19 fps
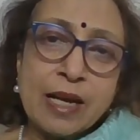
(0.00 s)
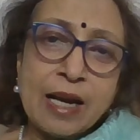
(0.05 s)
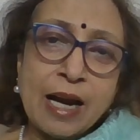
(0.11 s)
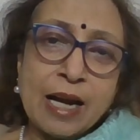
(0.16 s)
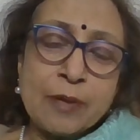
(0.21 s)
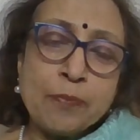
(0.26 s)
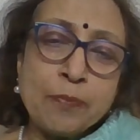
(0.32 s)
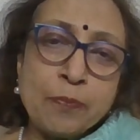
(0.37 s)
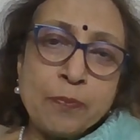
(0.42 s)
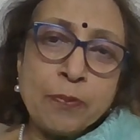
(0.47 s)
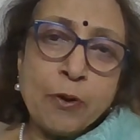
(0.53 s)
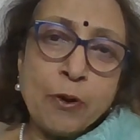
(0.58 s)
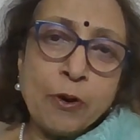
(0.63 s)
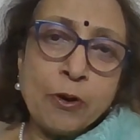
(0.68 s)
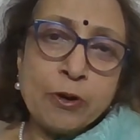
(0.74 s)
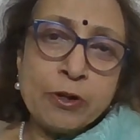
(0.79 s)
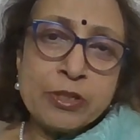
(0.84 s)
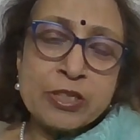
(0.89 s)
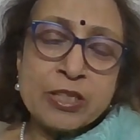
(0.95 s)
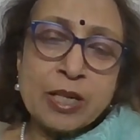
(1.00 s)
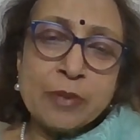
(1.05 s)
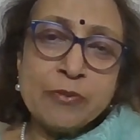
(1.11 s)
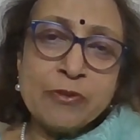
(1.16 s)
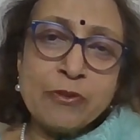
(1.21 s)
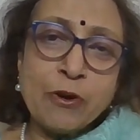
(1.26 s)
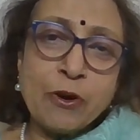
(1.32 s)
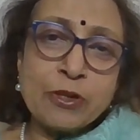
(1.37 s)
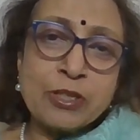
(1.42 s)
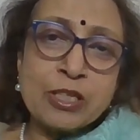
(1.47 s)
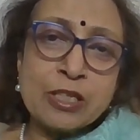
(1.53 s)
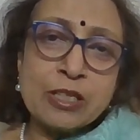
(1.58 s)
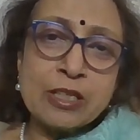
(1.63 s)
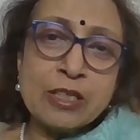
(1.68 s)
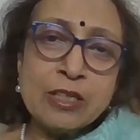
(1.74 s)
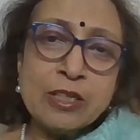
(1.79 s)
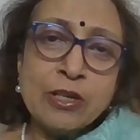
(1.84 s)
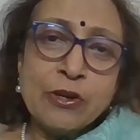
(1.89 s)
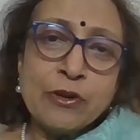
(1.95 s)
I pour some water